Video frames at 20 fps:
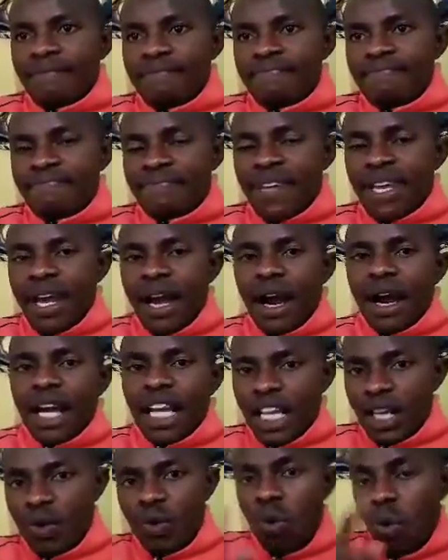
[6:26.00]
they are
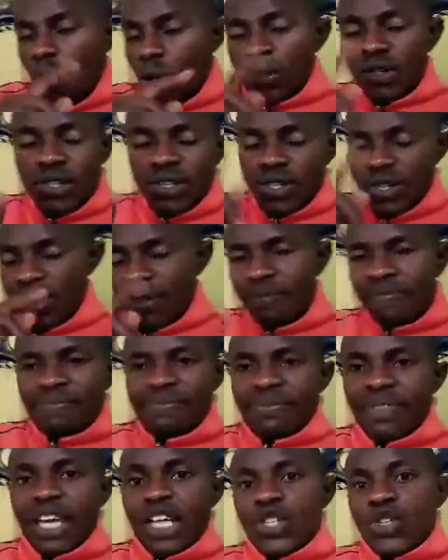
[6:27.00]
in quotes,
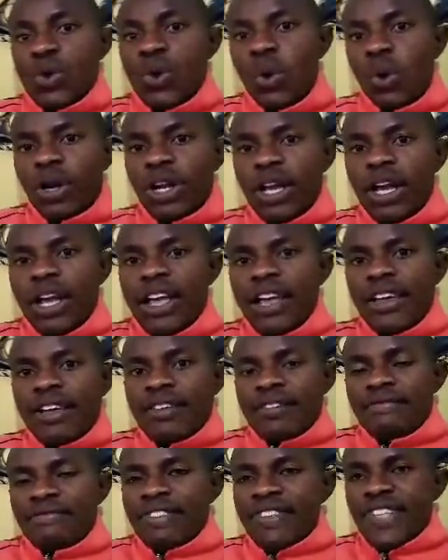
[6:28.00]
they are told
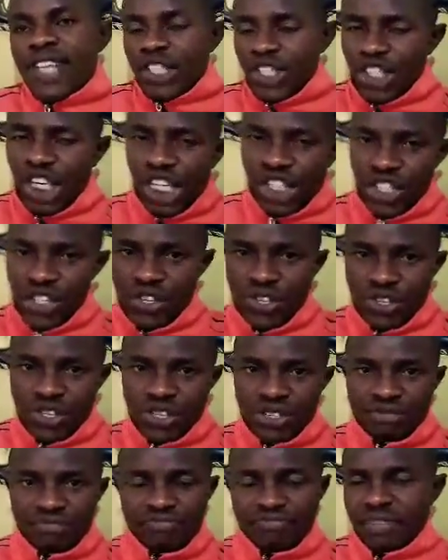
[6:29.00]
these are
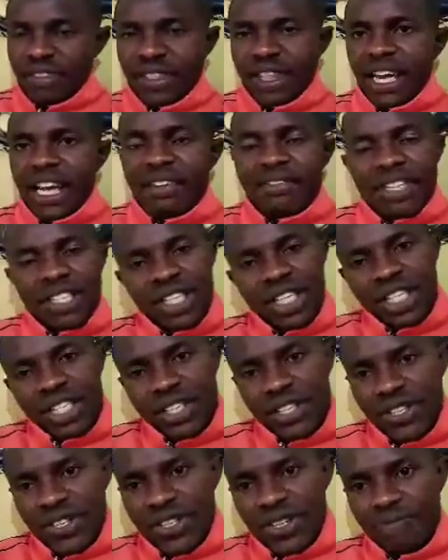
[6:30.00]
charges, but they're never
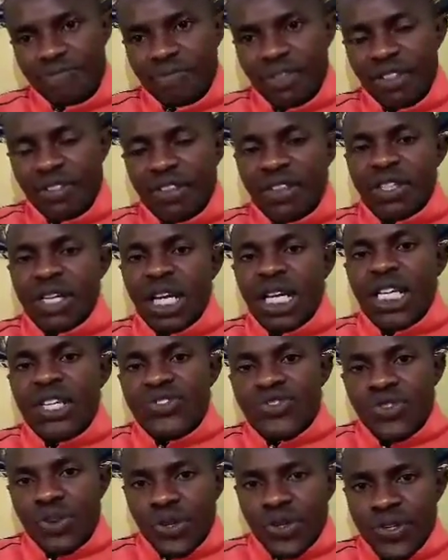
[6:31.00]
charges. These are
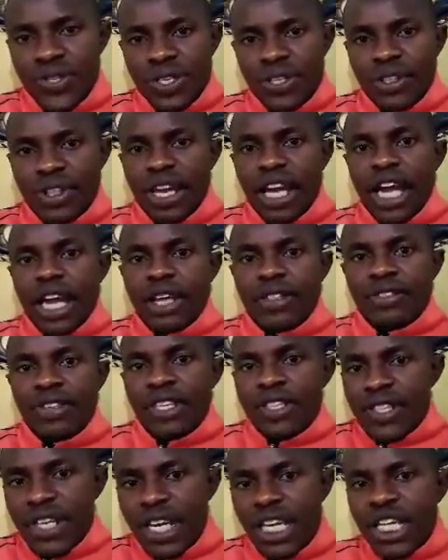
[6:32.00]
interest.
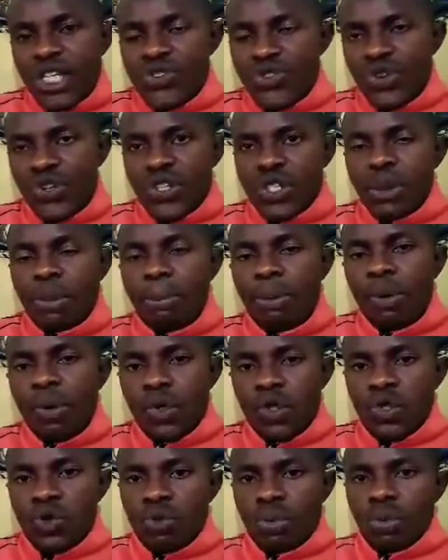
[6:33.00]
These are interest
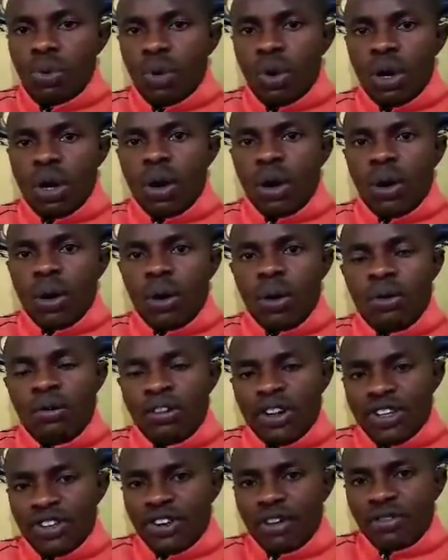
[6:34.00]
imposed to
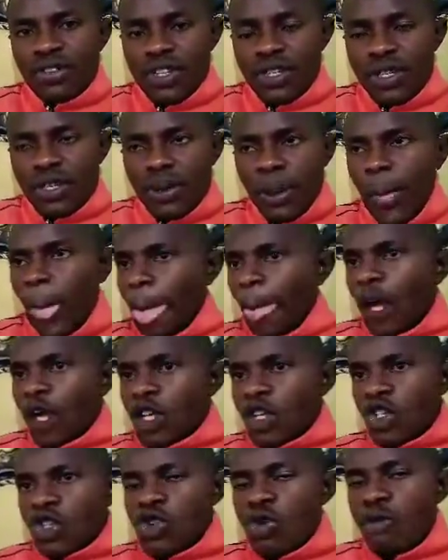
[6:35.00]
overdrafts.
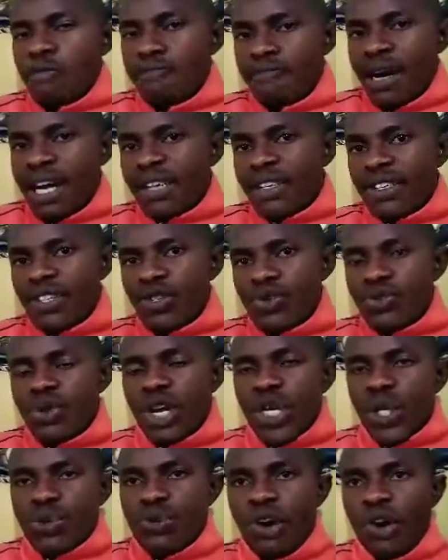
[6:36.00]
So banks do
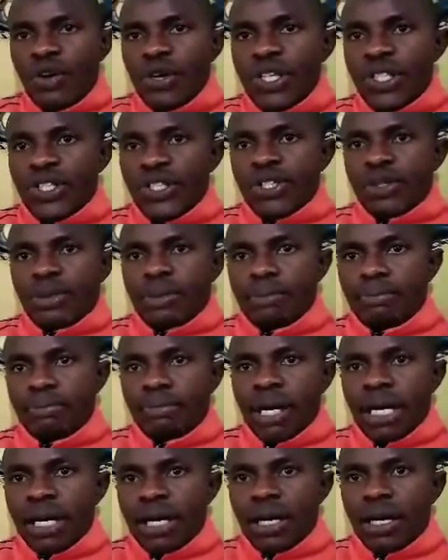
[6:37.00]
encourage
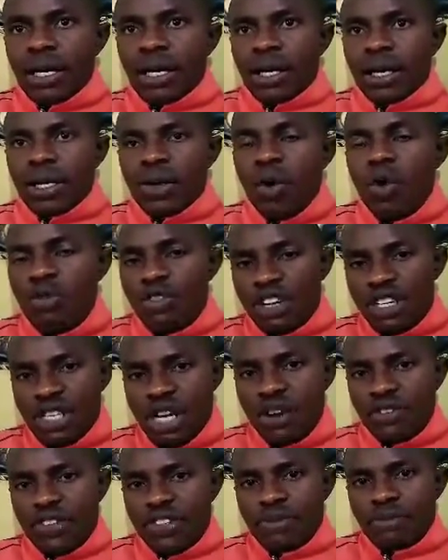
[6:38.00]
bank
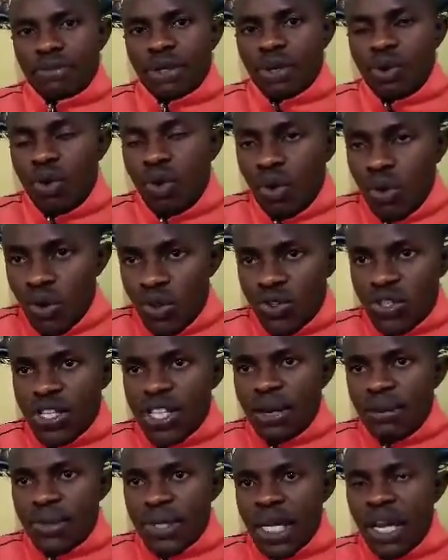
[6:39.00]
overdrafts because
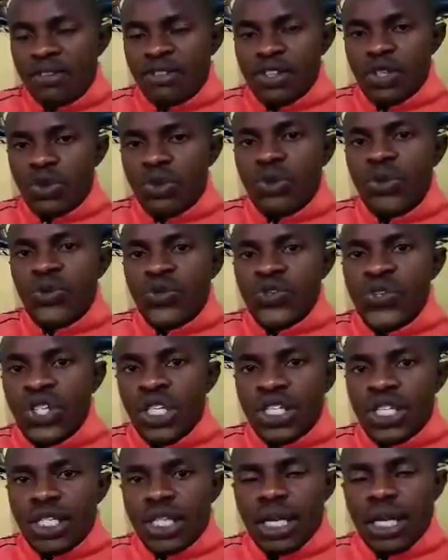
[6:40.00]
themselves do
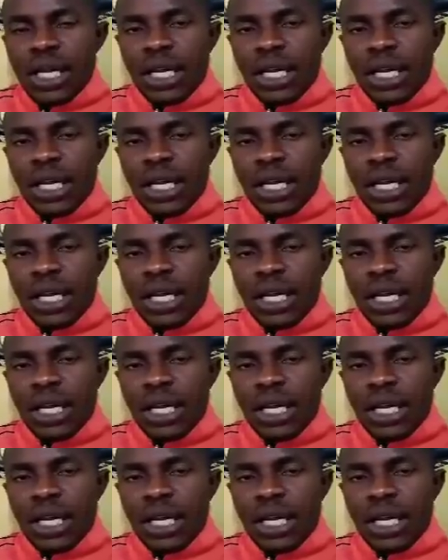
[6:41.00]
treat